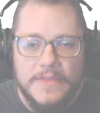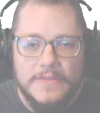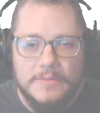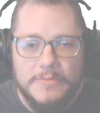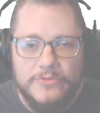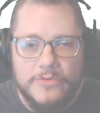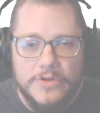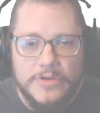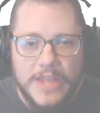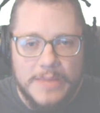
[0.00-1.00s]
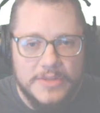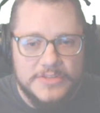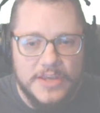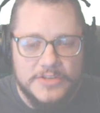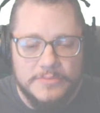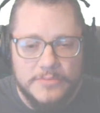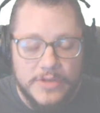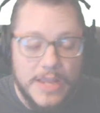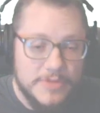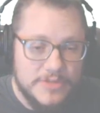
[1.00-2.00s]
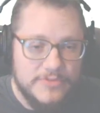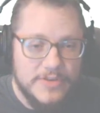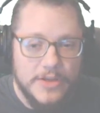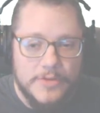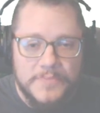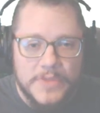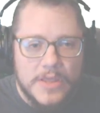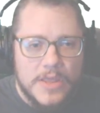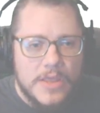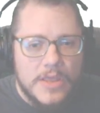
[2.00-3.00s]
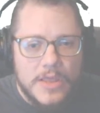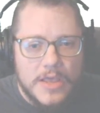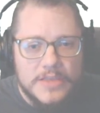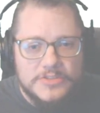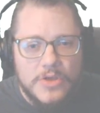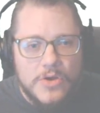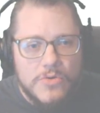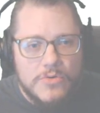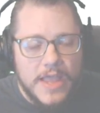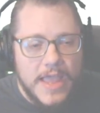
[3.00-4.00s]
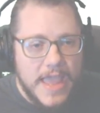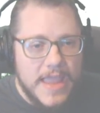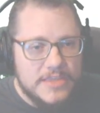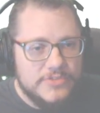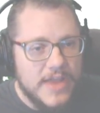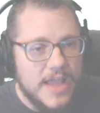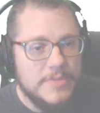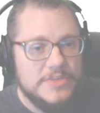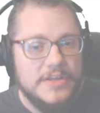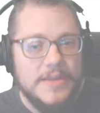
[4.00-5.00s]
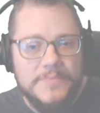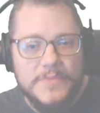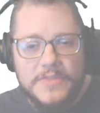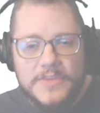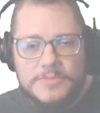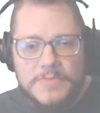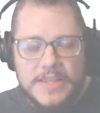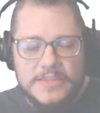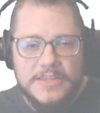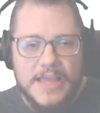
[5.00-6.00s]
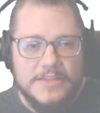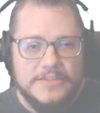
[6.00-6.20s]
before you came to this session, came to this video. So A is for atomicity, and this means that